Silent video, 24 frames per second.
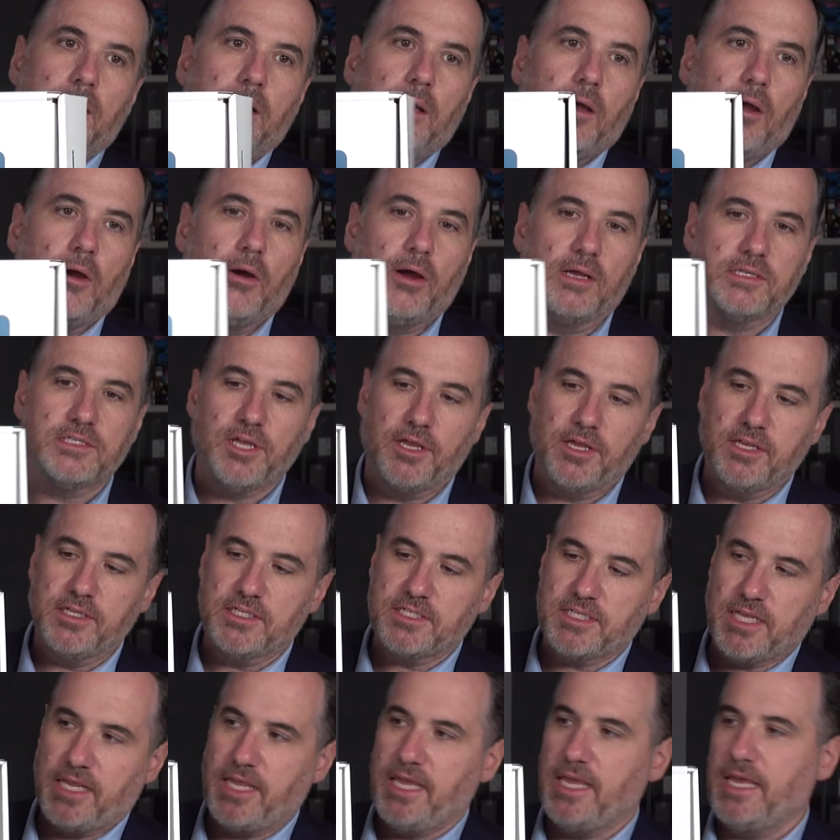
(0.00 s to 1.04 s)
All right, so you can
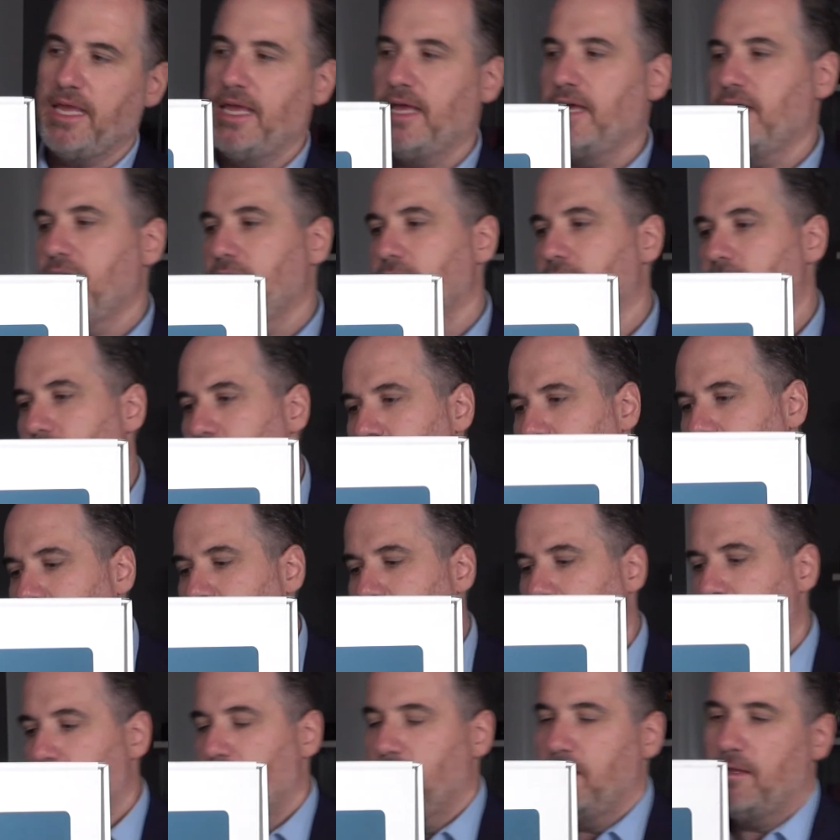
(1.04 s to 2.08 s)
see here,
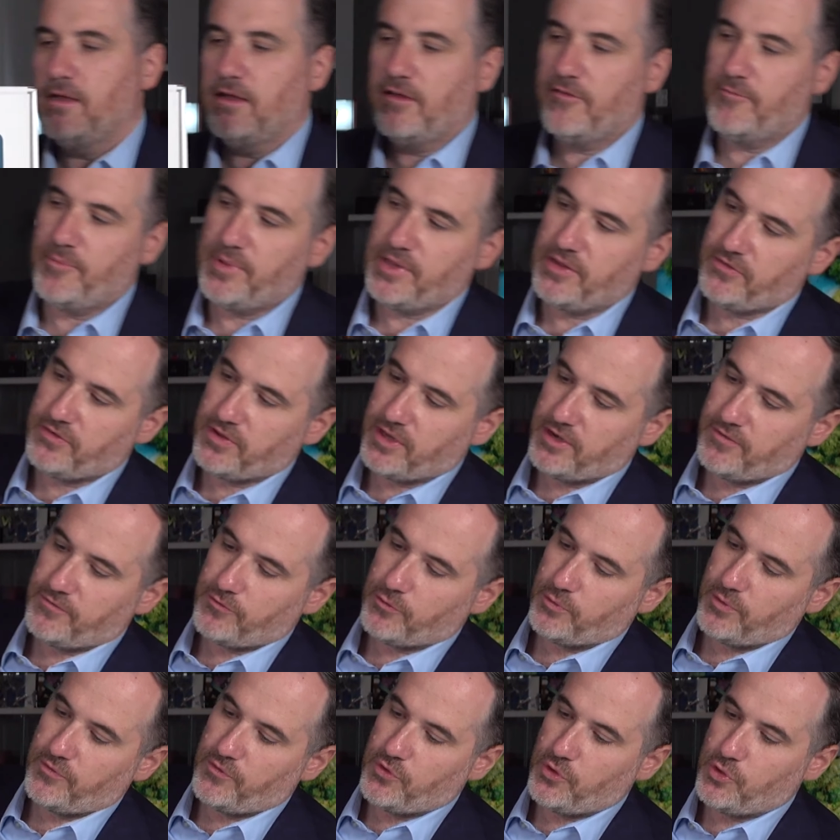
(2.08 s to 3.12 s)
I've been sent
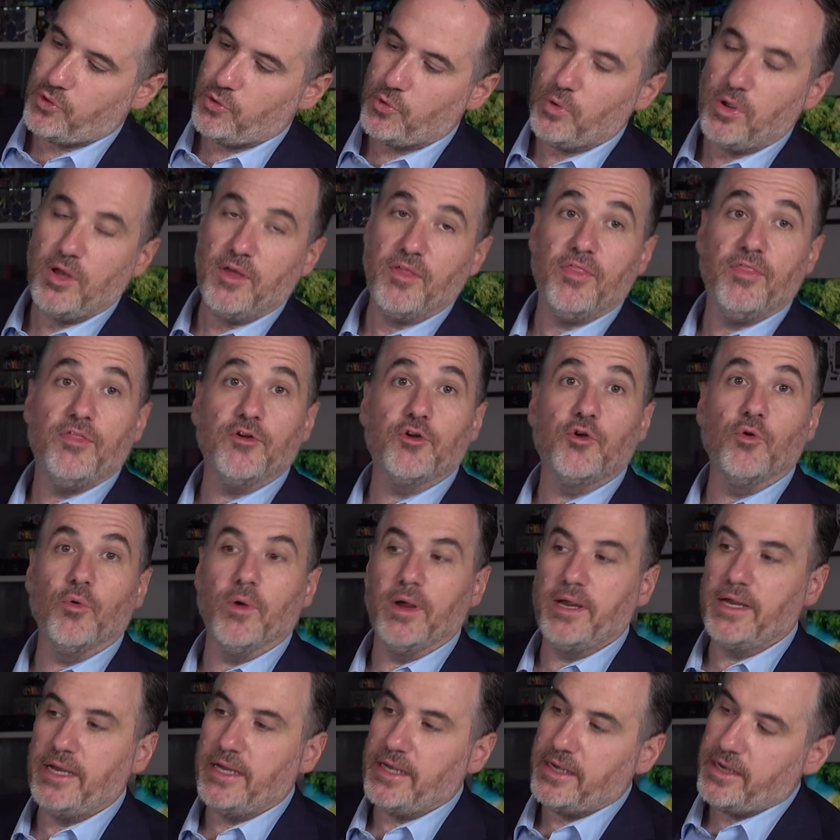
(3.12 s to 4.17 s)
for review the
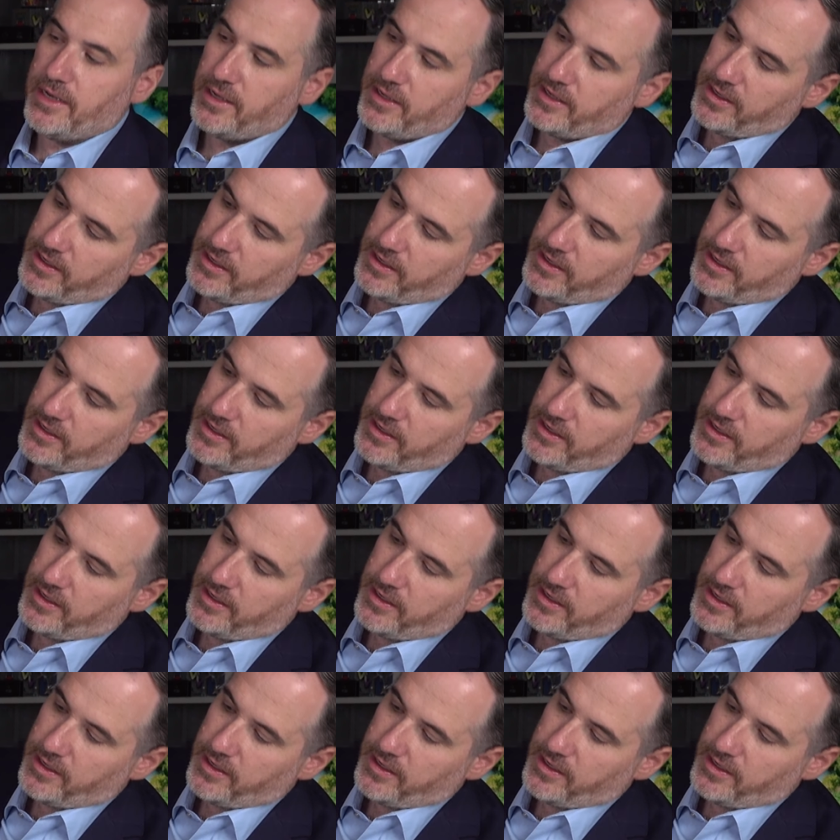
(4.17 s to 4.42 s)
green.